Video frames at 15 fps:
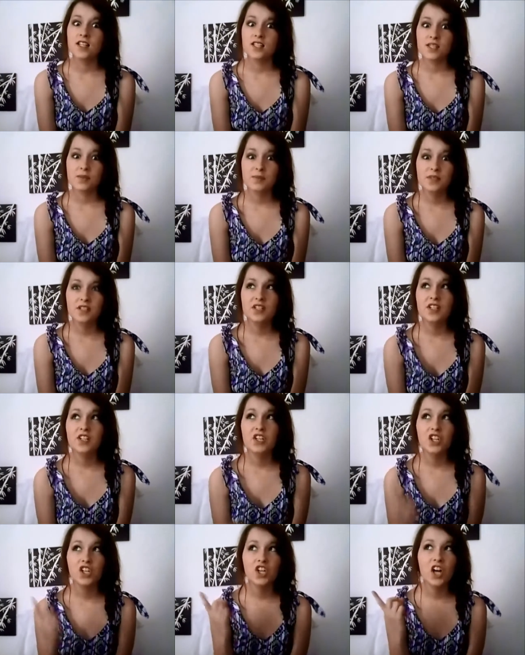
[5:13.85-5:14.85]

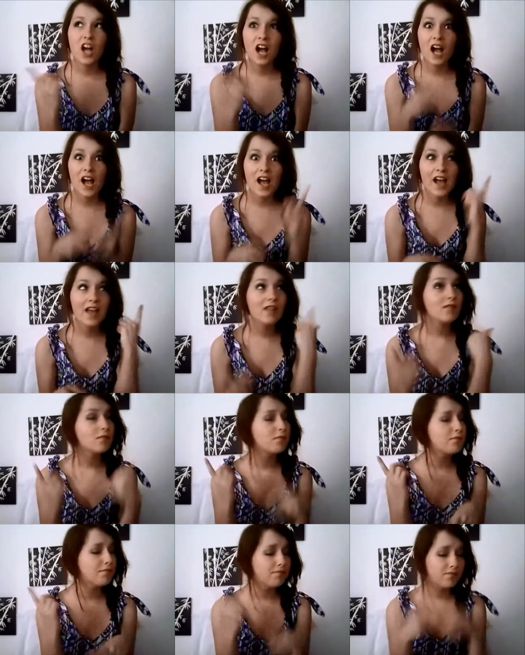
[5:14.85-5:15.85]
subscribe